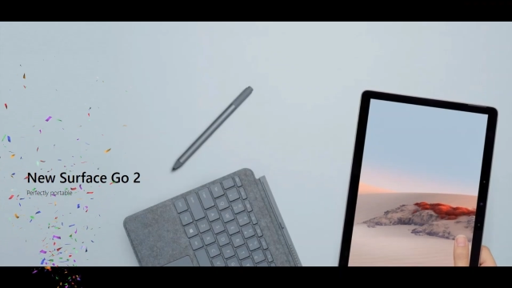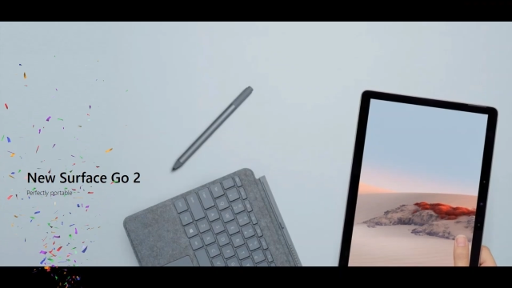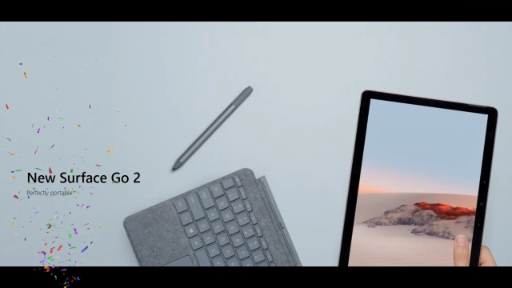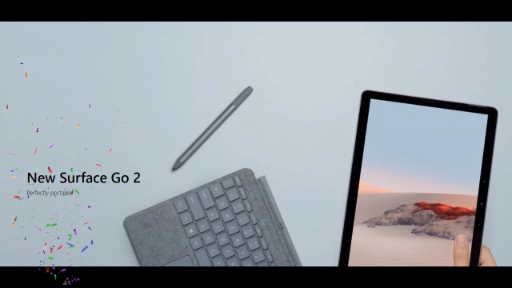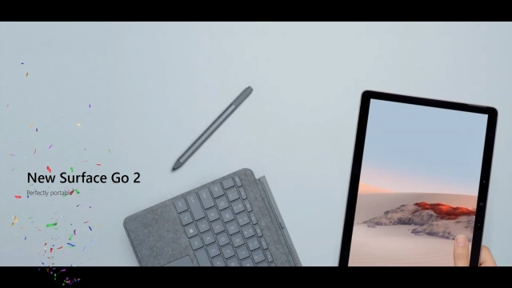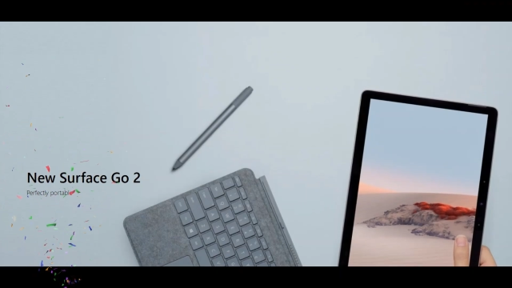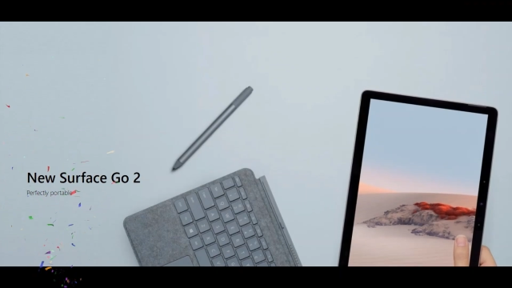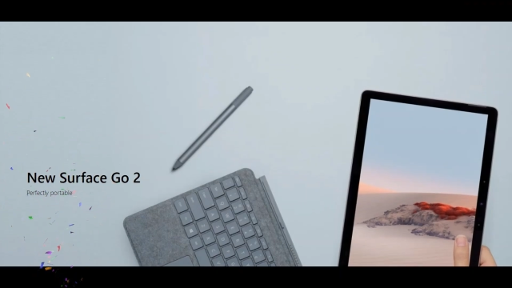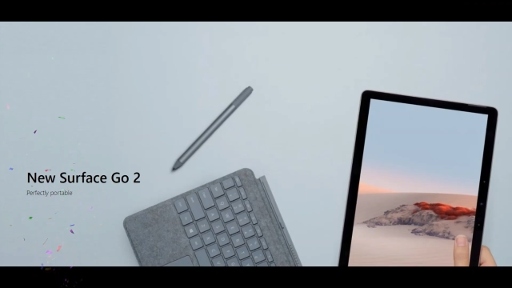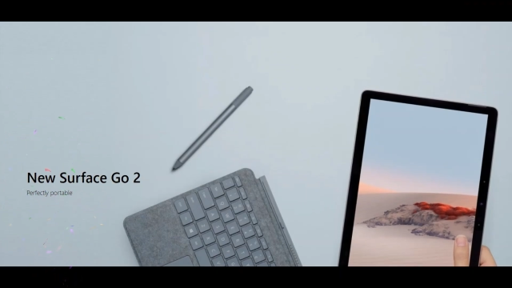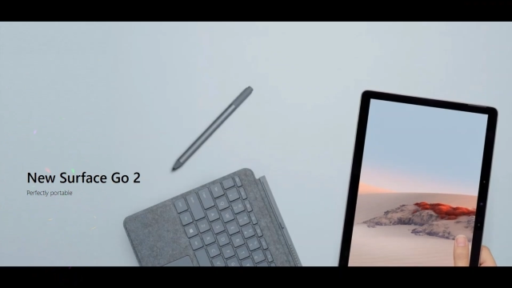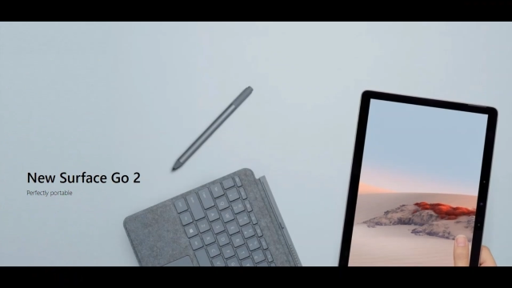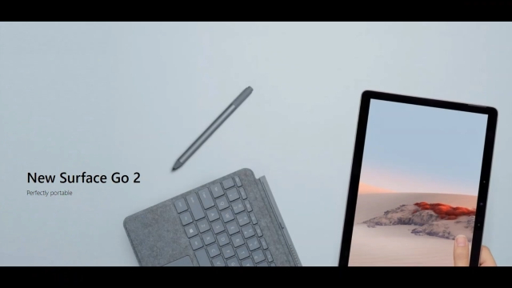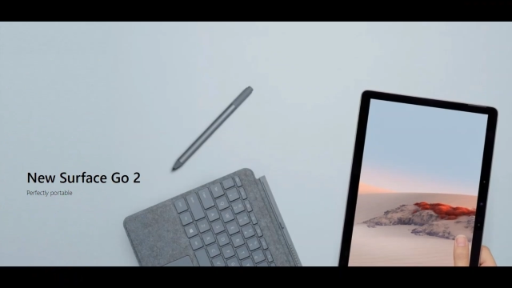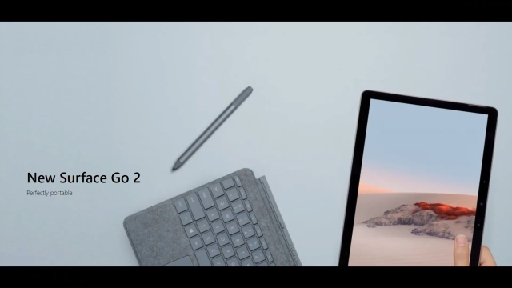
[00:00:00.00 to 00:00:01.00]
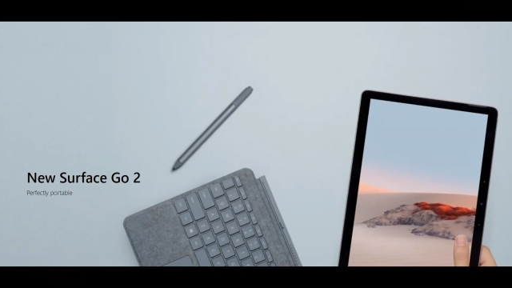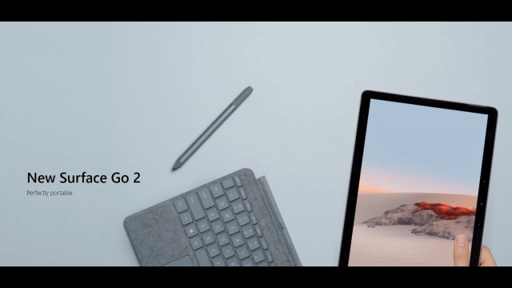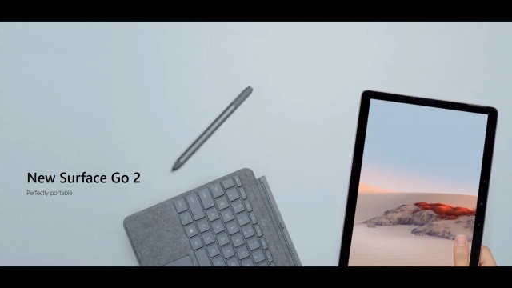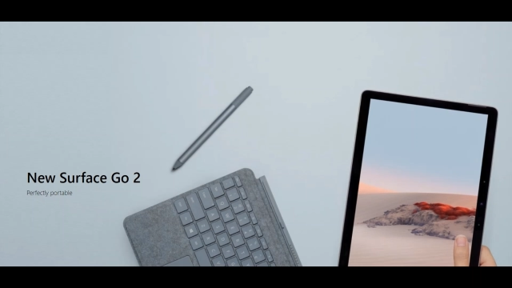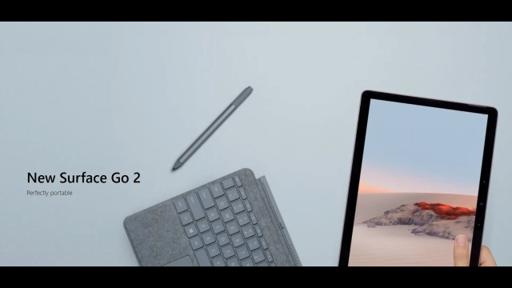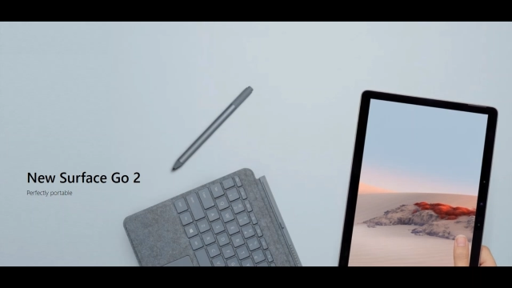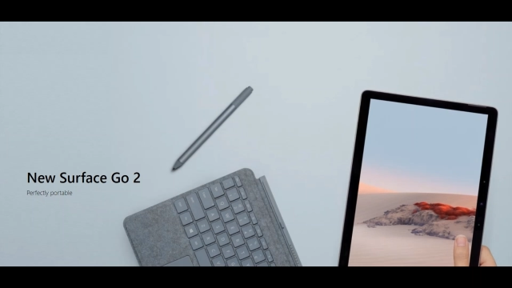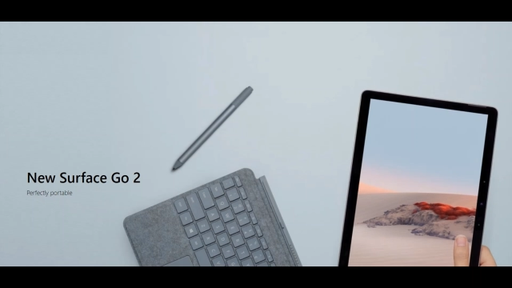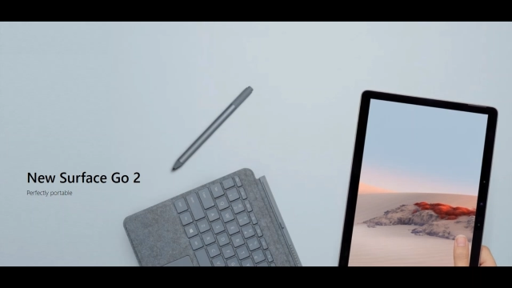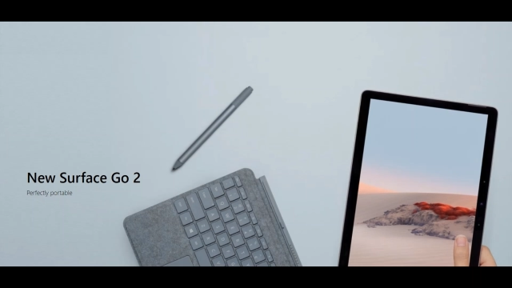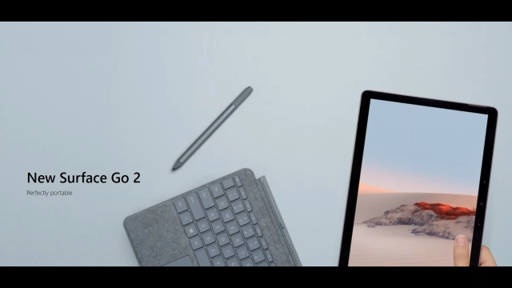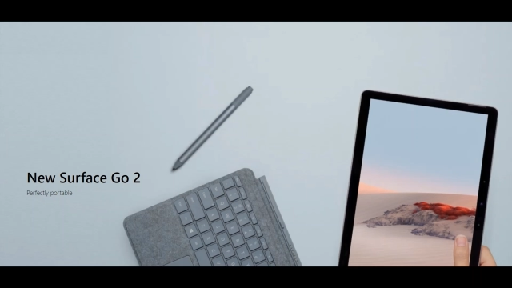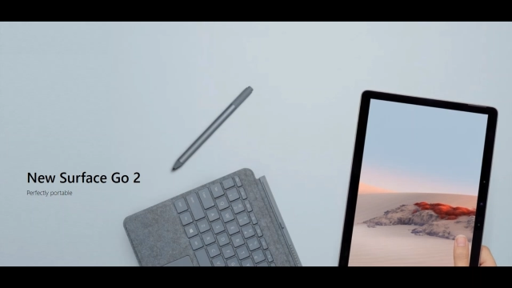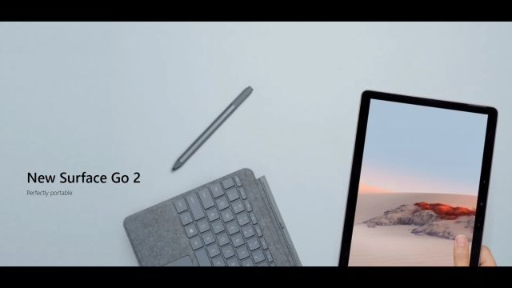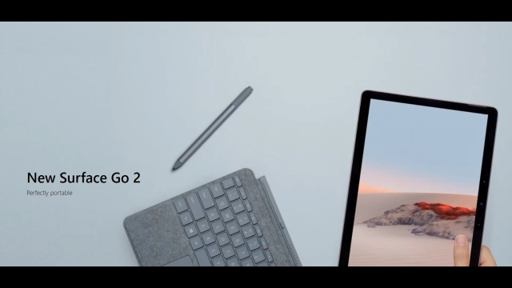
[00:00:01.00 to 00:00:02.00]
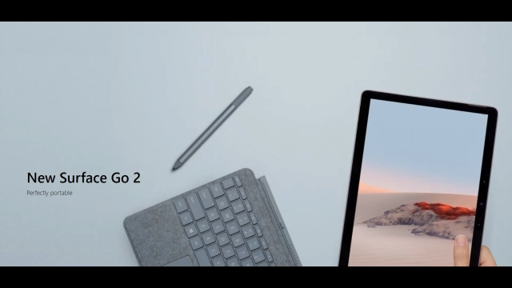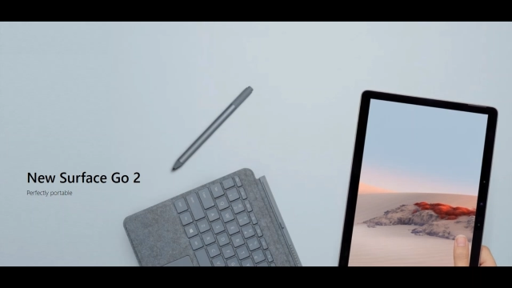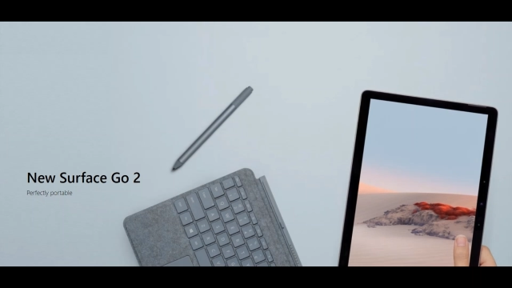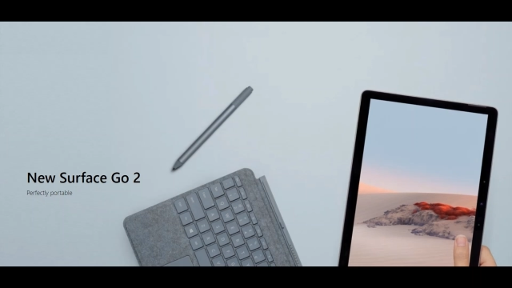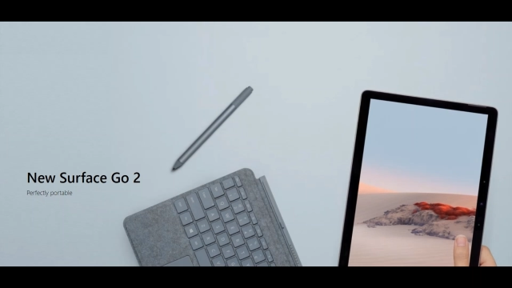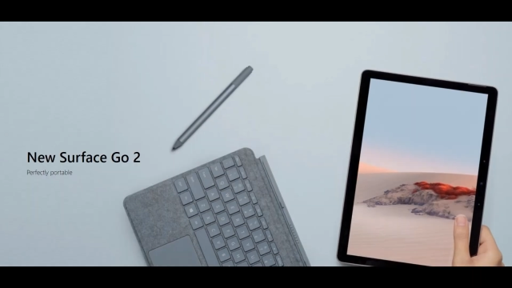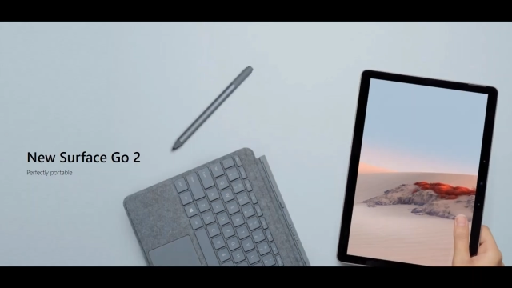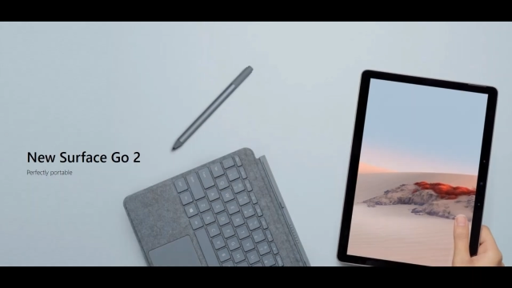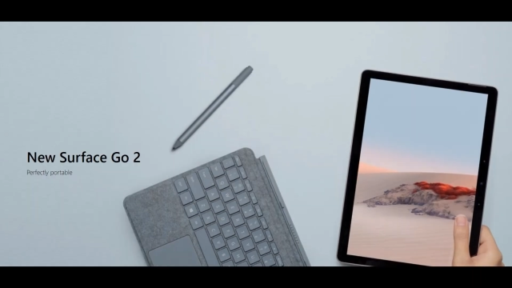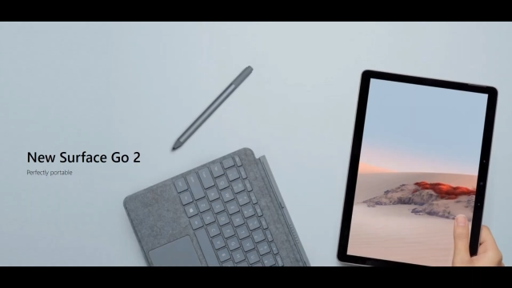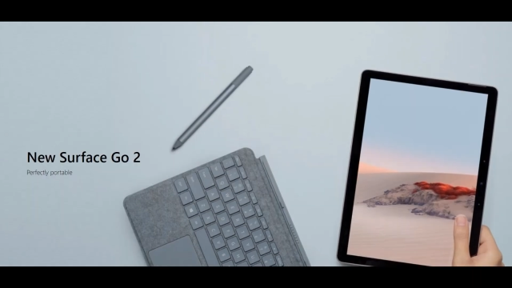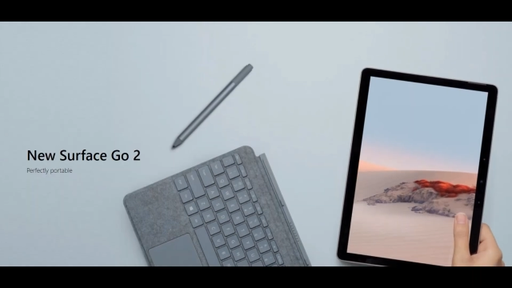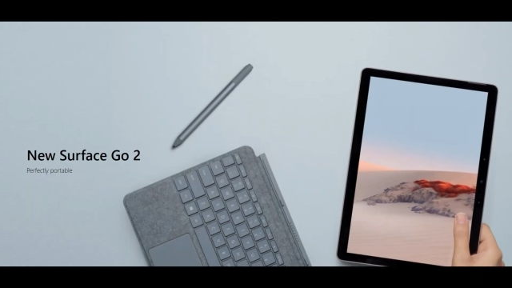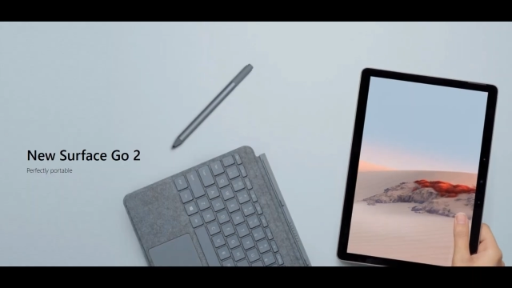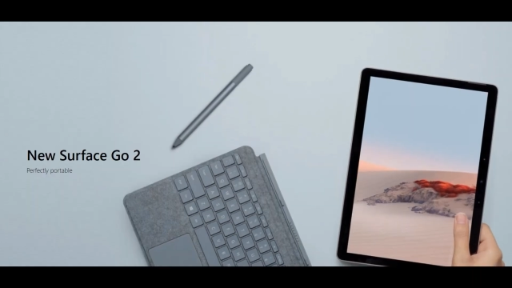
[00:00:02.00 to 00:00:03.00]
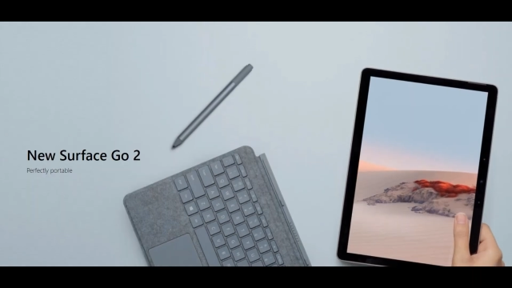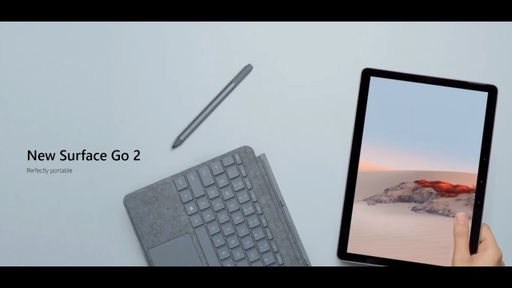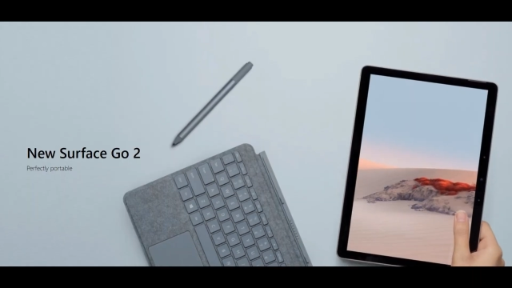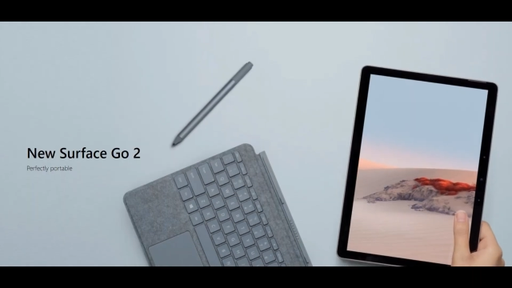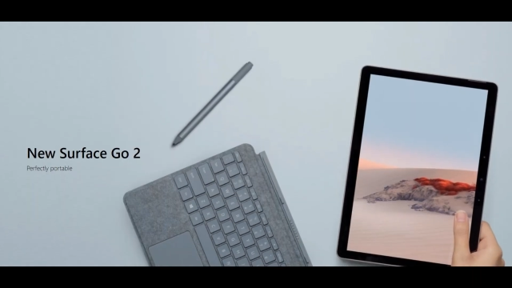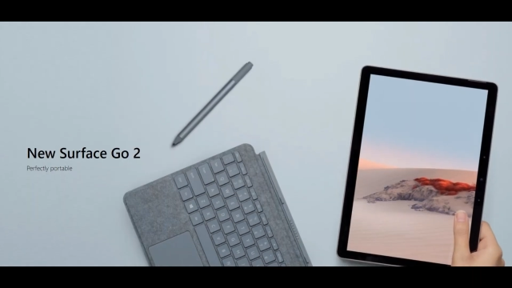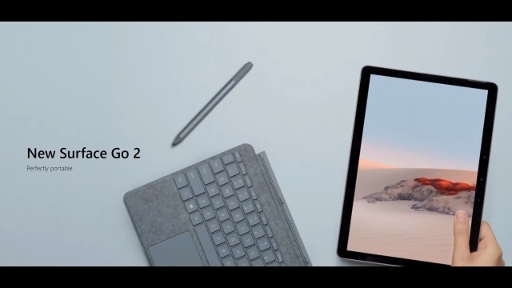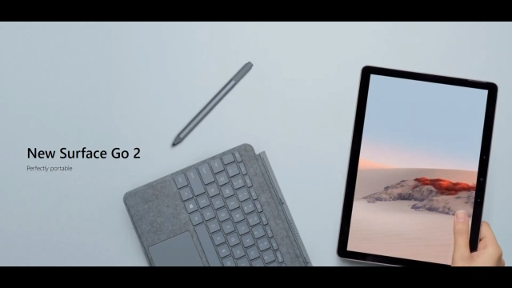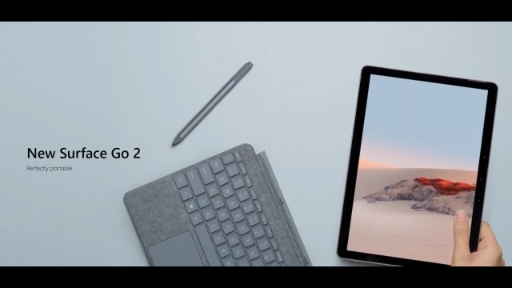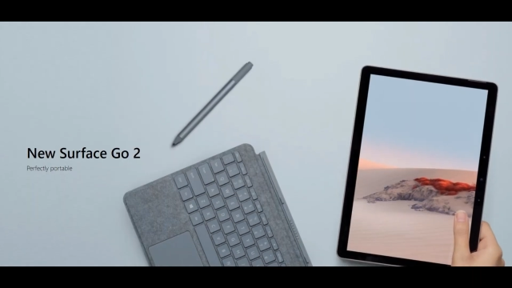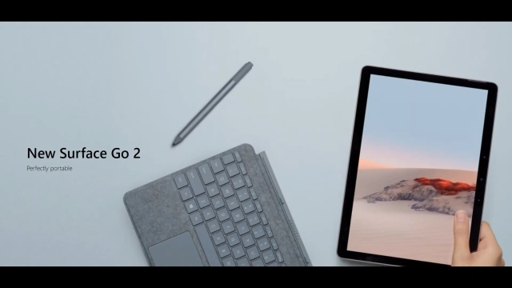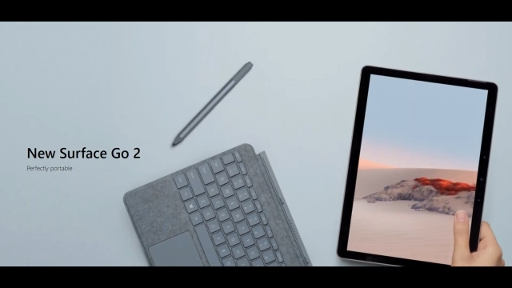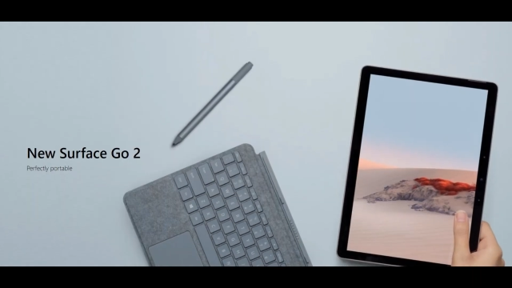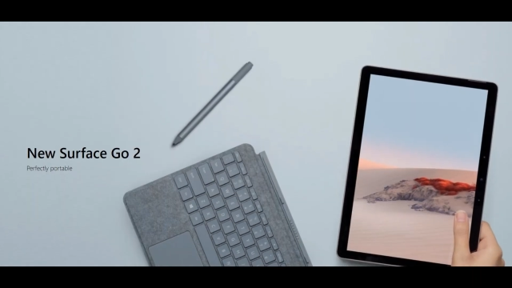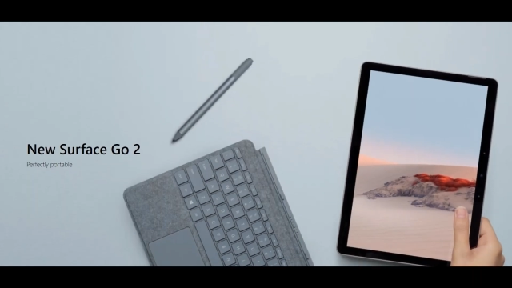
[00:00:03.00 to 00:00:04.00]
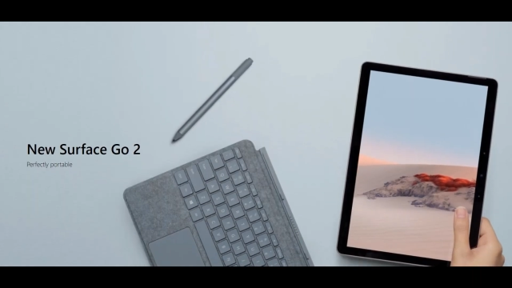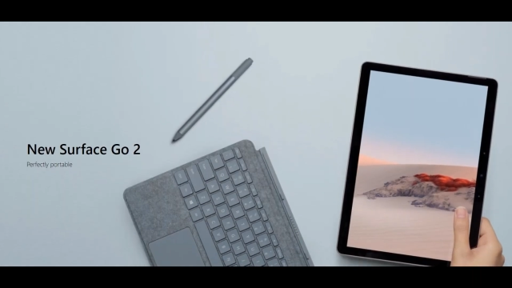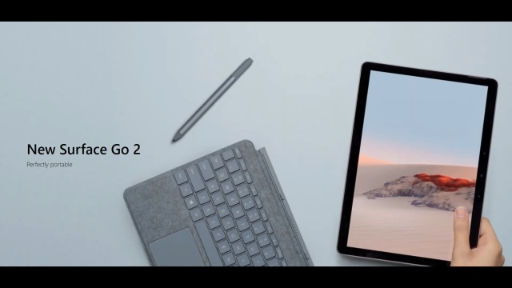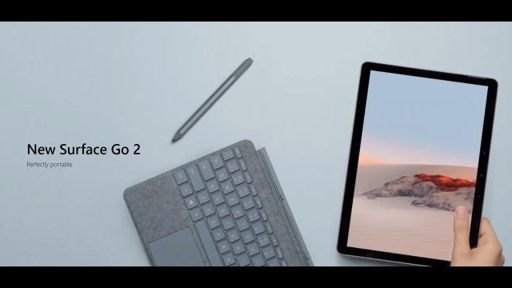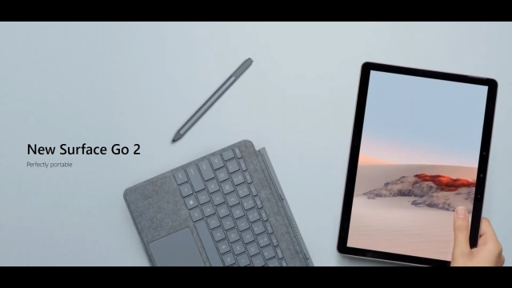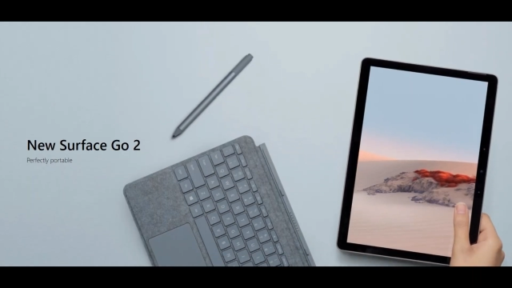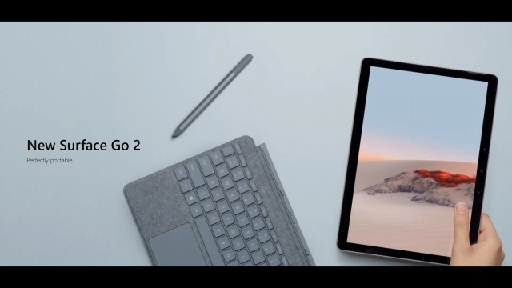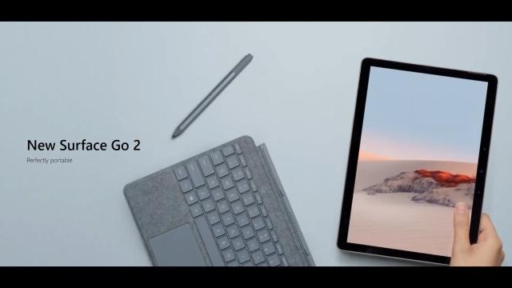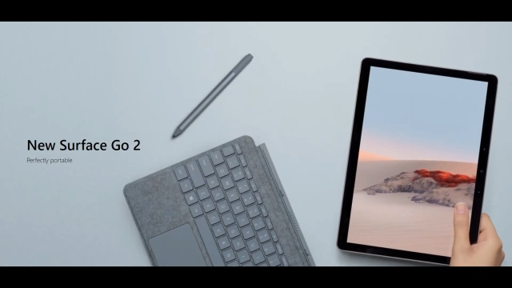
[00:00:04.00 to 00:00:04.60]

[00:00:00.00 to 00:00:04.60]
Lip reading: Nobody's mouth can be seen.